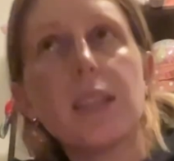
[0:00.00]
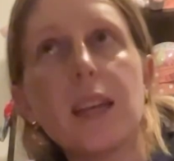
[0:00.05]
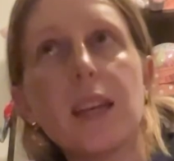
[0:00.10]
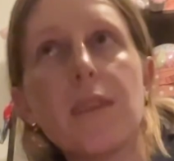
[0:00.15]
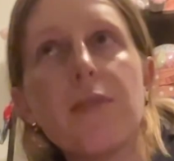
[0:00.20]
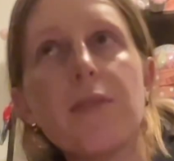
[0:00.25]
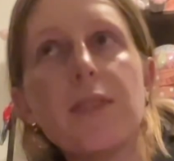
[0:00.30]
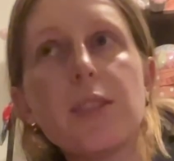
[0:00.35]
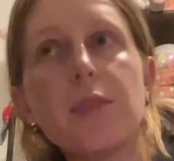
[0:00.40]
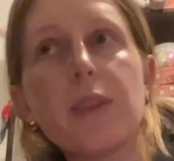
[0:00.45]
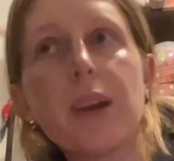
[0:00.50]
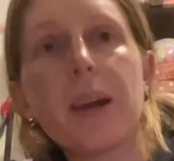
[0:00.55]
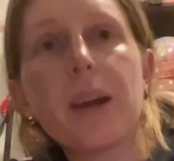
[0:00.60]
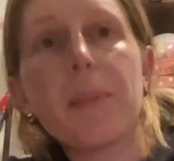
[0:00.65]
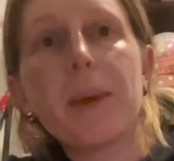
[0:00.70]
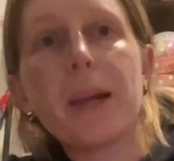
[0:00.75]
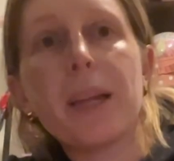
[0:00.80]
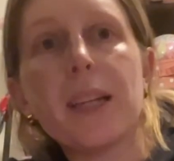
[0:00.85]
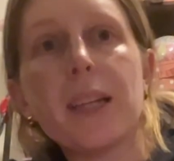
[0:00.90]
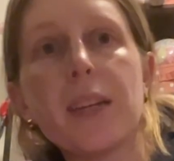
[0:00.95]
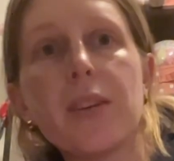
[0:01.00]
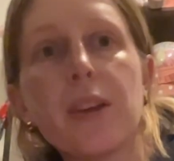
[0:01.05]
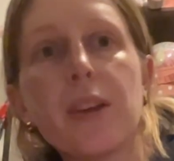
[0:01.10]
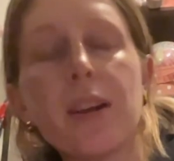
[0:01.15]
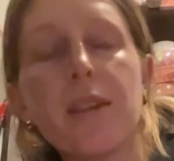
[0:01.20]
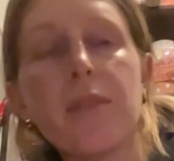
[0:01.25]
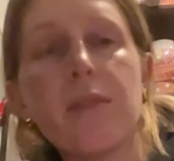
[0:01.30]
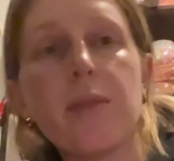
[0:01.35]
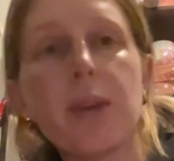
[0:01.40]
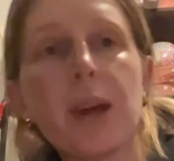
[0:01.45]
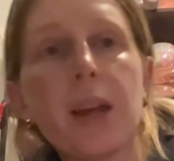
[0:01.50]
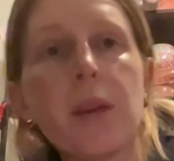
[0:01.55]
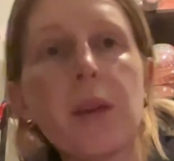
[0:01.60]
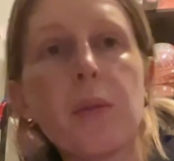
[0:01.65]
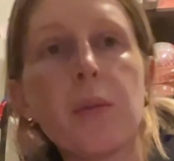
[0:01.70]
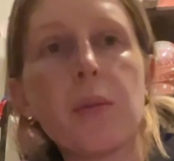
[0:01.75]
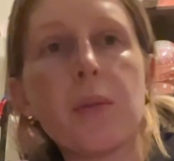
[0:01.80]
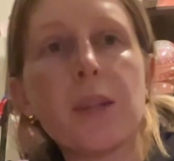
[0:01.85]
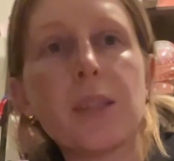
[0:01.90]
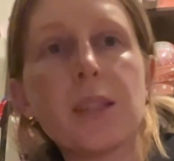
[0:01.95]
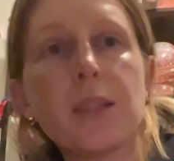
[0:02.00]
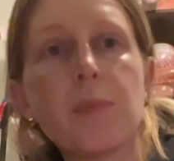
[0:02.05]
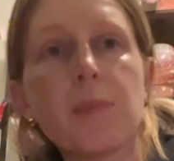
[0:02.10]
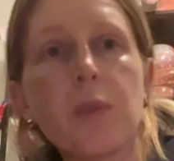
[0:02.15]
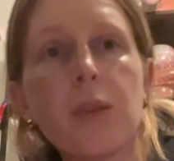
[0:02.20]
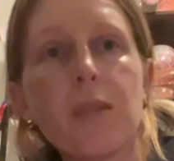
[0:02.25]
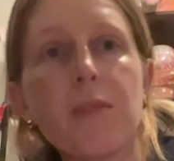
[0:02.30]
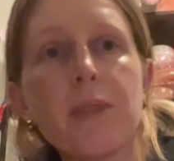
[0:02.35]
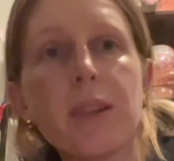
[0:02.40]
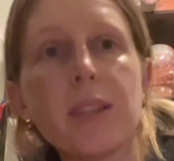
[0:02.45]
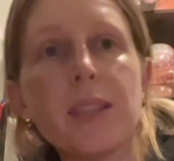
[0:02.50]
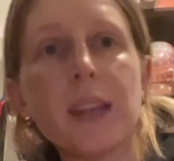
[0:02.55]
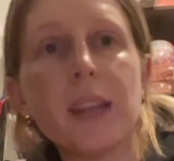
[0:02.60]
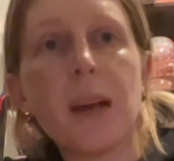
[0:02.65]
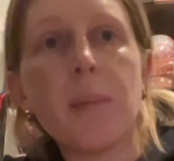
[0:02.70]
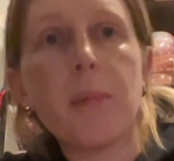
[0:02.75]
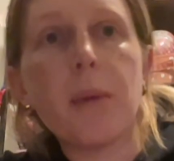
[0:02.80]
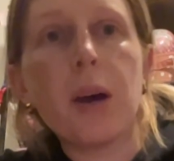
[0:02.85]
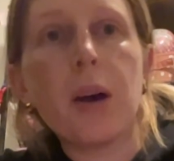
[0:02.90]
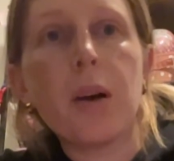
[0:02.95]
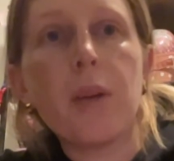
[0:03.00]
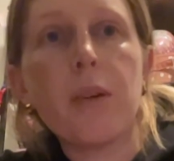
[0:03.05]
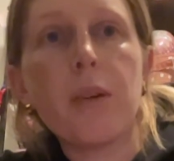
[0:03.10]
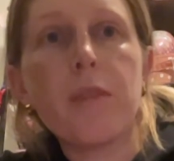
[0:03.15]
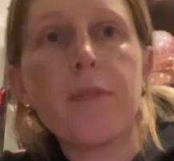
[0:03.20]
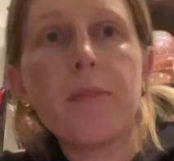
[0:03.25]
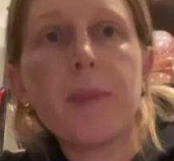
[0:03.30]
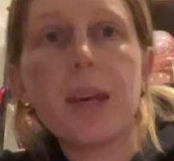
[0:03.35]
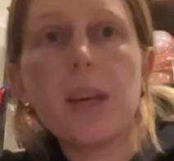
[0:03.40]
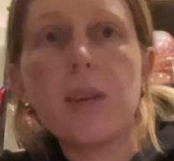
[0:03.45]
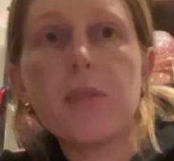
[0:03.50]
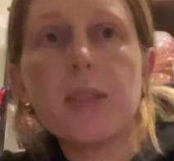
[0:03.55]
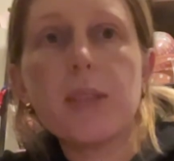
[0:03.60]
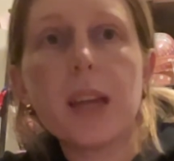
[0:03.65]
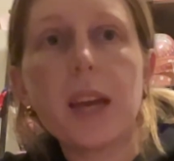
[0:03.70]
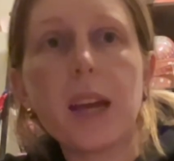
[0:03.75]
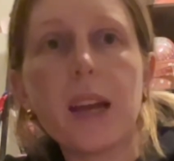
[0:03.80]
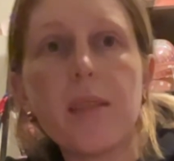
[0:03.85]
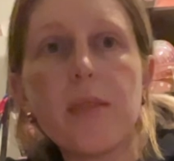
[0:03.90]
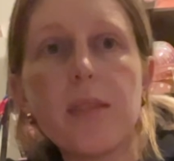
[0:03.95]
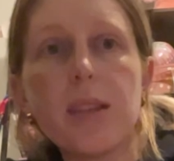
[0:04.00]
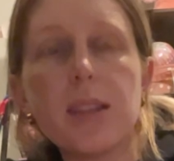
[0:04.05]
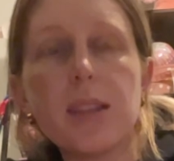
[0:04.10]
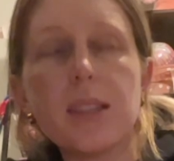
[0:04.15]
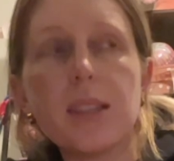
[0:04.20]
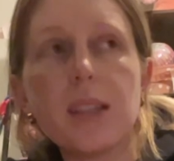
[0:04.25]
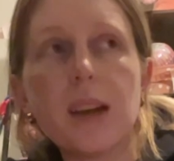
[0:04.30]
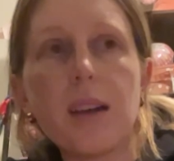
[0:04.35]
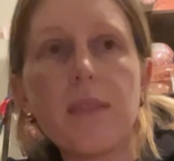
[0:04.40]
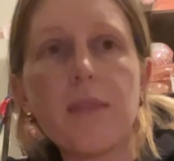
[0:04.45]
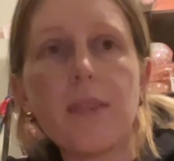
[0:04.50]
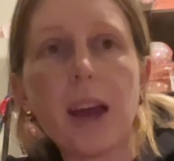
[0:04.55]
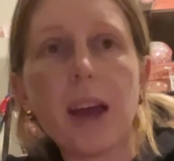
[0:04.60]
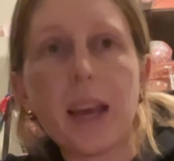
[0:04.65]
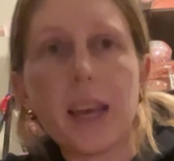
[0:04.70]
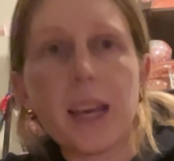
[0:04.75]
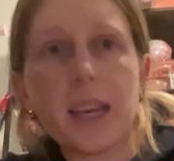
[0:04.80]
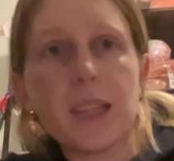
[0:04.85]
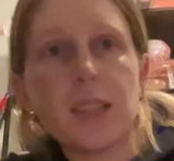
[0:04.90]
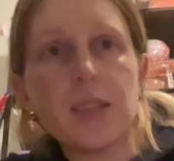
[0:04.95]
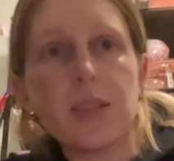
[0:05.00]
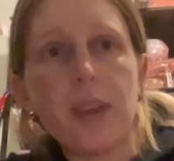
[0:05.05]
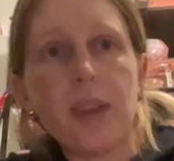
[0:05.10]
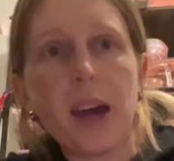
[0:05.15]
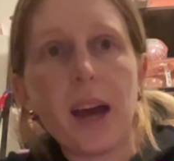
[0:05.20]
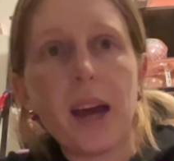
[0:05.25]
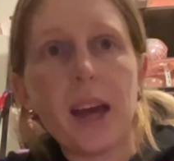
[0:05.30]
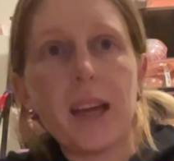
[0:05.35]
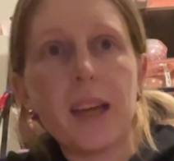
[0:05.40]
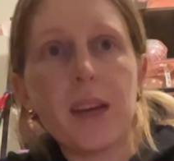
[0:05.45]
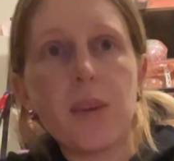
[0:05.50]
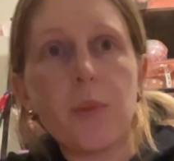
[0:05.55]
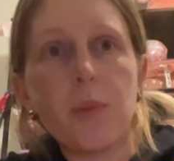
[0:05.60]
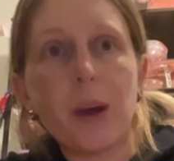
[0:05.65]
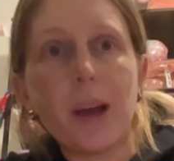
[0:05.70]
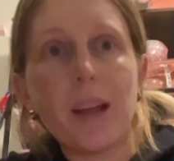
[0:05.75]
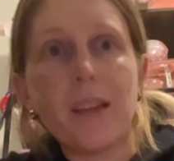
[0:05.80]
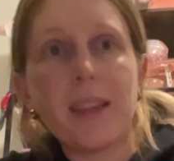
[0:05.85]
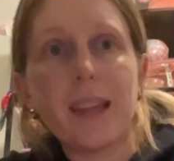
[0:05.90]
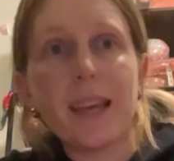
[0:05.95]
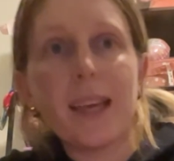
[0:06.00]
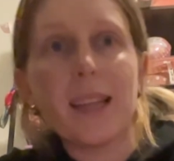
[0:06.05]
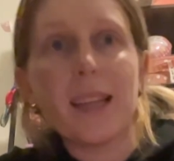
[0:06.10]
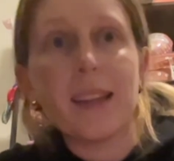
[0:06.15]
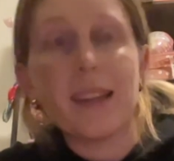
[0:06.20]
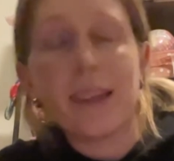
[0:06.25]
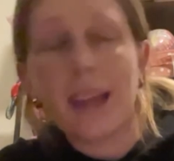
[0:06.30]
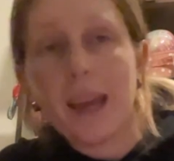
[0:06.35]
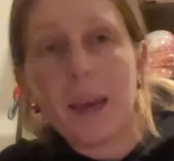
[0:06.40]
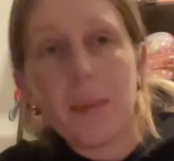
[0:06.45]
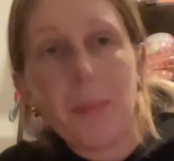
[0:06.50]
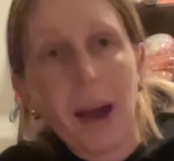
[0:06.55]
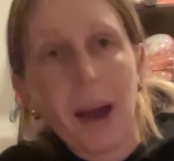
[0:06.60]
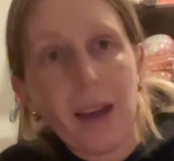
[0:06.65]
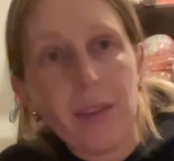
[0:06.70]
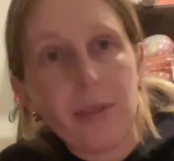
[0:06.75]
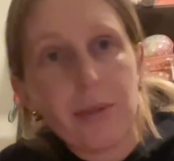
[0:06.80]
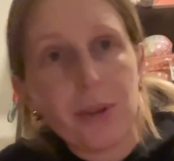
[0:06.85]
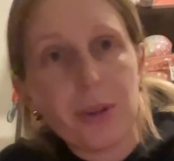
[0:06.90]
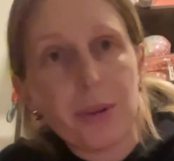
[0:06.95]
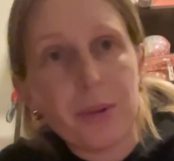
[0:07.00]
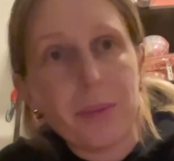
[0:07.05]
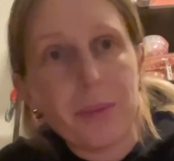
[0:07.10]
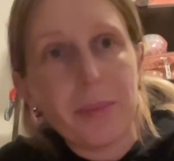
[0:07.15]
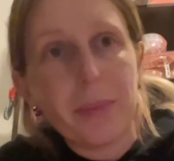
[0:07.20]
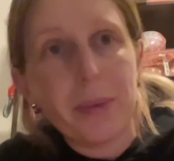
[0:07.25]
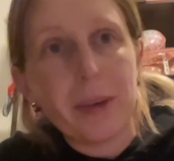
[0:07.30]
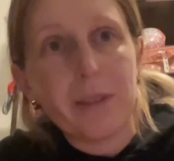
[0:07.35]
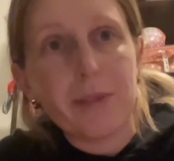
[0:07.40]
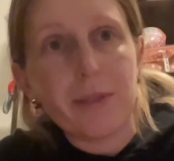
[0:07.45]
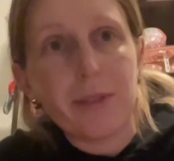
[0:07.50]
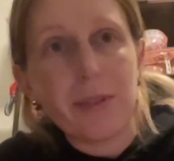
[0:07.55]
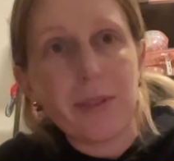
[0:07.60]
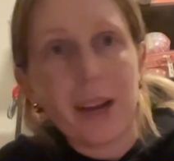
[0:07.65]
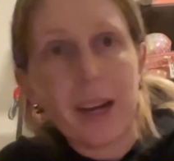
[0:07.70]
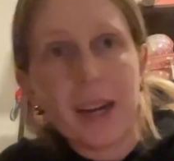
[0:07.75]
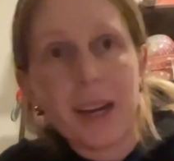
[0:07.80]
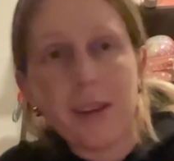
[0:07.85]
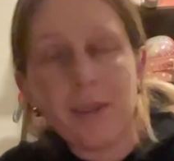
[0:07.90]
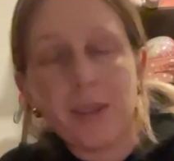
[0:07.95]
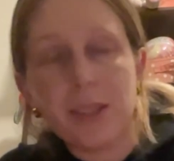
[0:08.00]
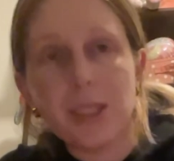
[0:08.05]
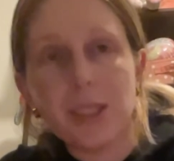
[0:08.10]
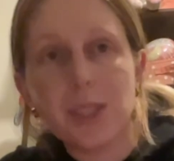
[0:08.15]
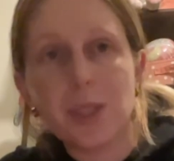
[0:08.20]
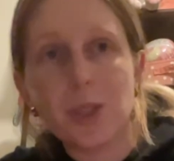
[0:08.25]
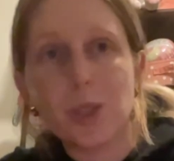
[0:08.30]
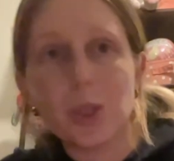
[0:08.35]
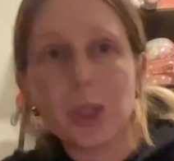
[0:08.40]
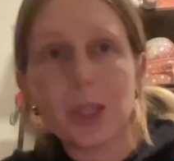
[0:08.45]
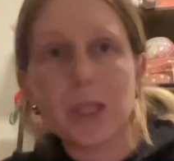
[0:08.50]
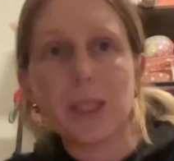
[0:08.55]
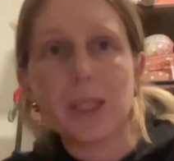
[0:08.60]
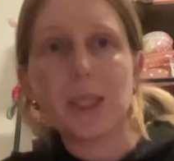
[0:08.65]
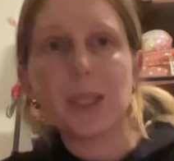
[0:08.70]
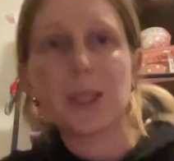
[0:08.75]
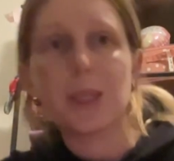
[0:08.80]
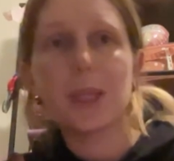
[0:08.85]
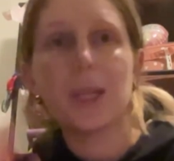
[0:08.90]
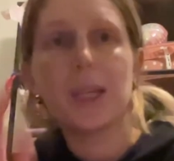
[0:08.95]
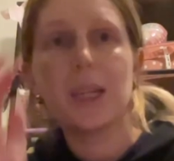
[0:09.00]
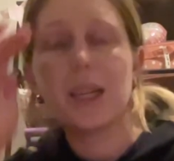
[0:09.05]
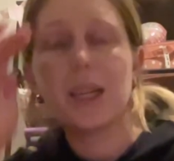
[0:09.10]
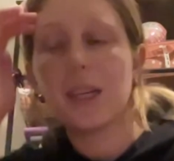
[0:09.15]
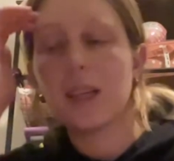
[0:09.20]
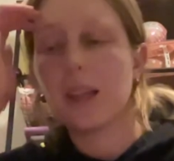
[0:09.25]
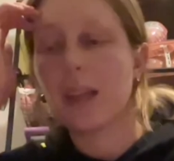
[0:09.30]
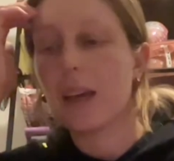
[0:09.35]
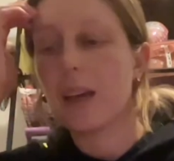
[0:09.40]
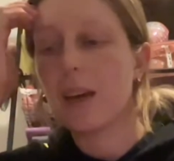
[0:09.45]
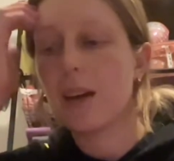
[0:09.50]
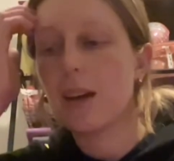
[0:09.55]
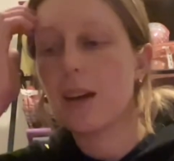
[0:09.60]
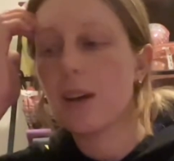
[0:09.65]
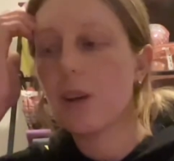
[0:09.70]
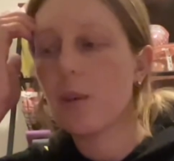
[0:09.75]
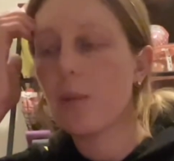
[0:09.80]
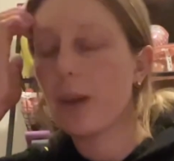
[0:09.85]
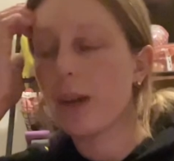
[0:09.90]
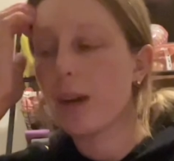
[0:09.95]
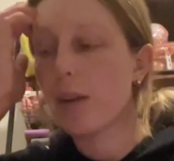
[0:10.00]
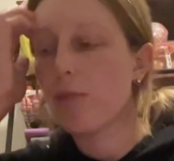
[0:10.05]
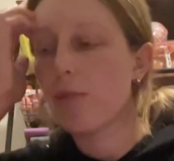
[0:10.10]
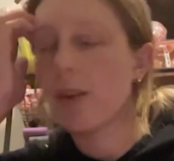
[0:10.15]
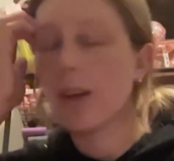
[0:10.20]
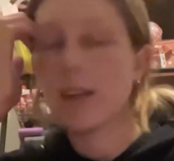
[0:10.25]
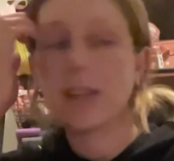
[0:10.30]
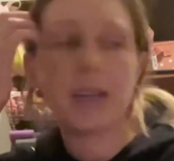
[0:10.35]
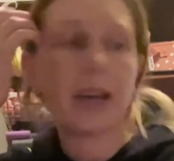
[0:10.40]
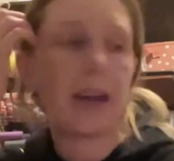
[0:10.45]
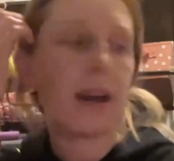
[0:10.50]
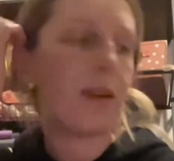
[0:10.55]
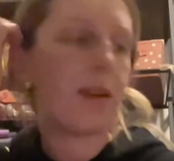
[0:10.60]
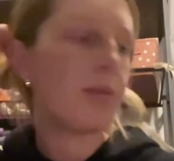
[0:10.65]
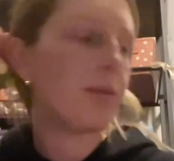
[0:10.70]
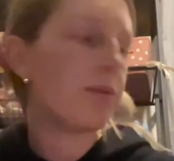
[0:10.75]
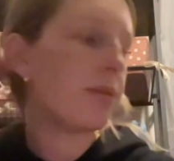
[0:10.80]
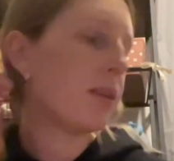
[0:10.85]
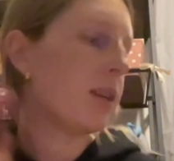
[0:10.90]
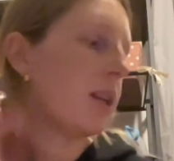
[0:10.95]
If it's recommended or anyone wants more of a demo of me using any of this stuff, I can do that in a well-lit like bathroom, but for right now this is just like a quick rundown.